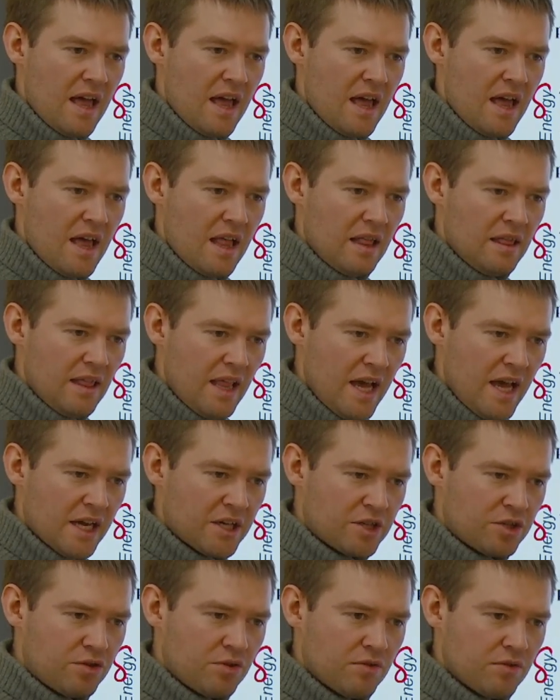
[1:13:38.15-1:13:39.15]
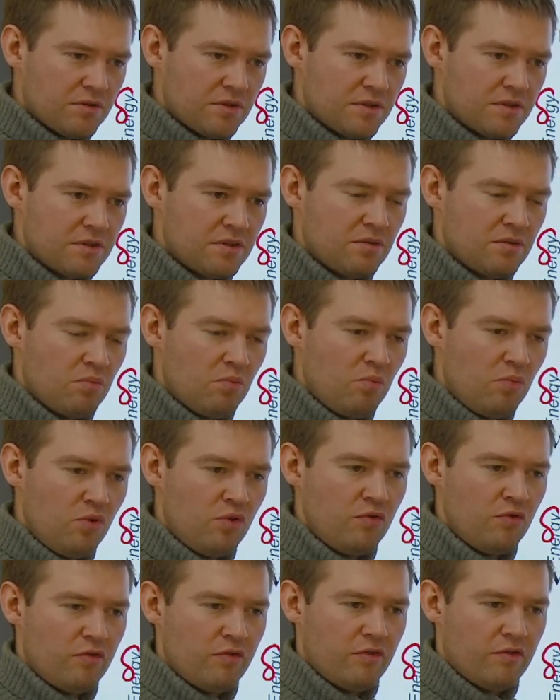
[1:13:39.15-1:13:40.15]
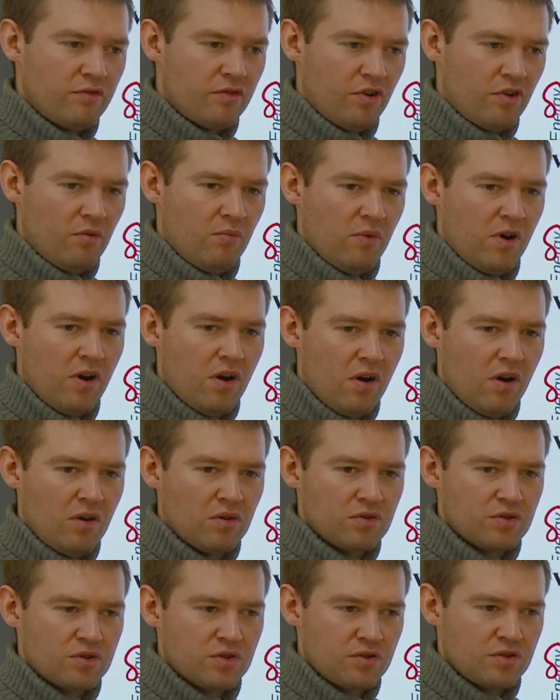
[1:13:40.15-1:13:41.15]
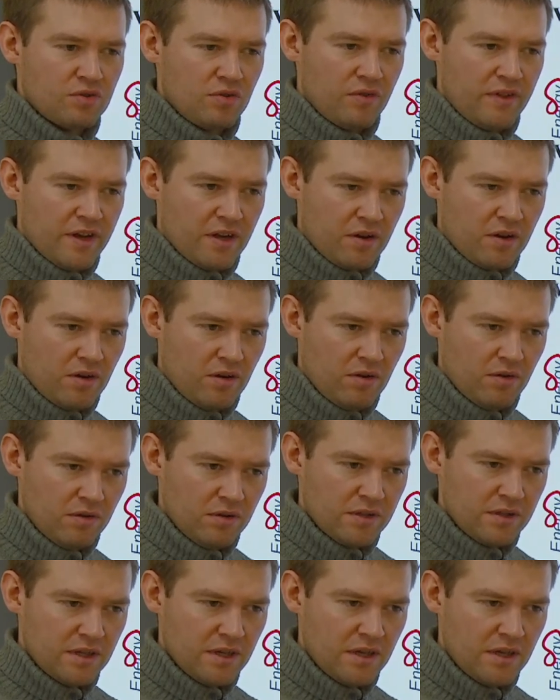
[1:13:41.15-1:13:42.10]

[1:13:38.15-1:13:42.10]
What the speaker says: electrons move from hot to the cold,